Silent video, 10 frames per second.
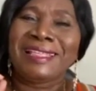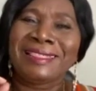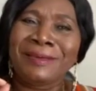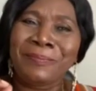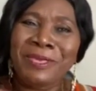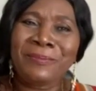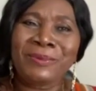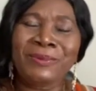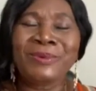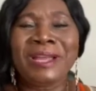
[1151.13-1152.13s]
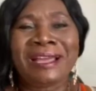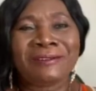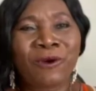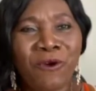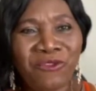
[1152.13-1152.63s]
the people who
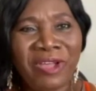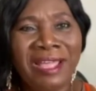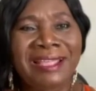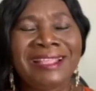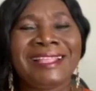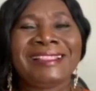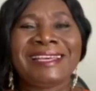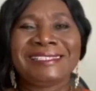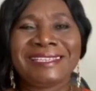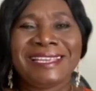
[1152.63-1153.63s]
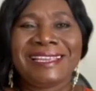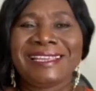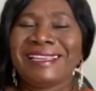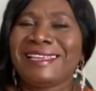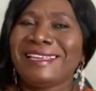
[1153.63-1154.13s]
can offer that care,
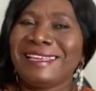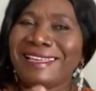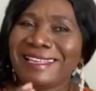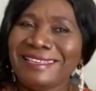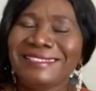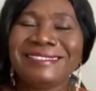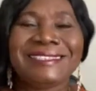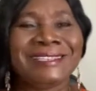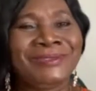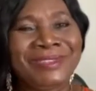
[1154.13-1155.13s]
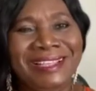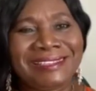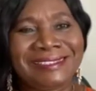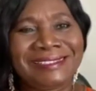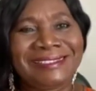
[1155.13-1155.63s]
get in touch with
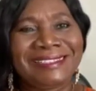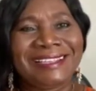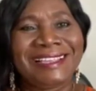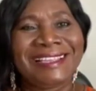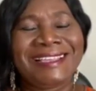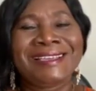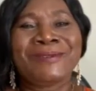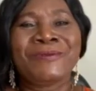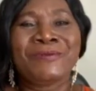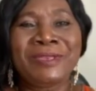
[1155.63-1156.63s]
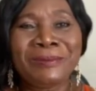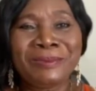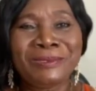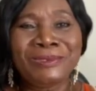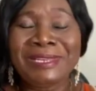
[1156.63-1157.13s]
us. We'll be
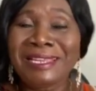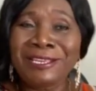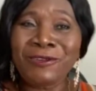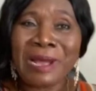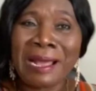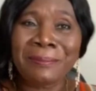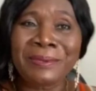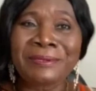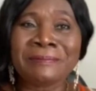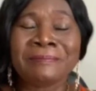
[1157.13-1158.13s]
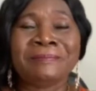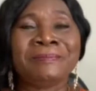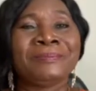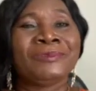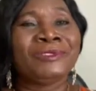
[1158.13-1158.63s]
able to link you up
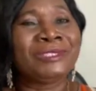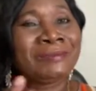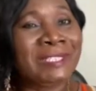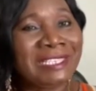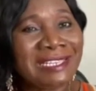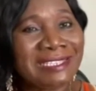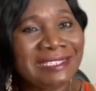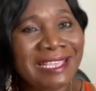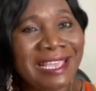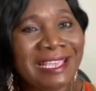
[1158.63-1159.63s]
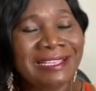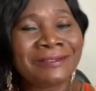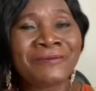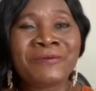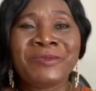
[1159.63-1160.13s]
to specialist care.
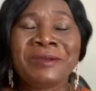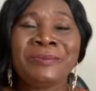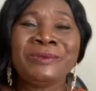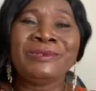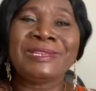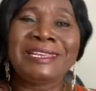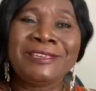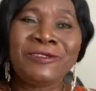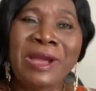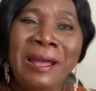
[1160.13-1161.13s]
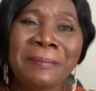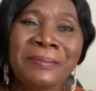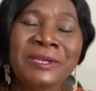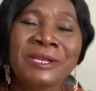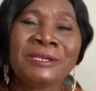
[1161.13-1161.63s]
We'll be able to link you up
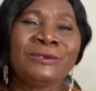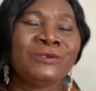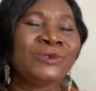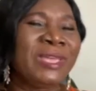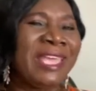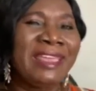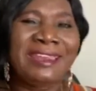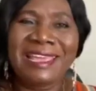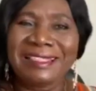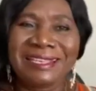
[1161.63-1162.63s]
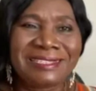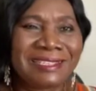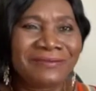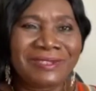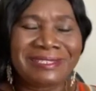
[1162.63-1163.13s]
to any other
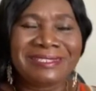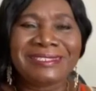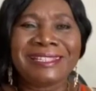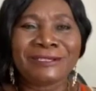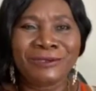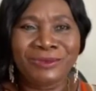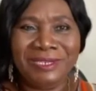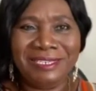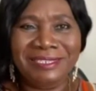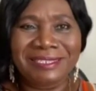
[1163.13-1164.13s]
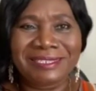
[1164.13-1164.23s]
services that you need.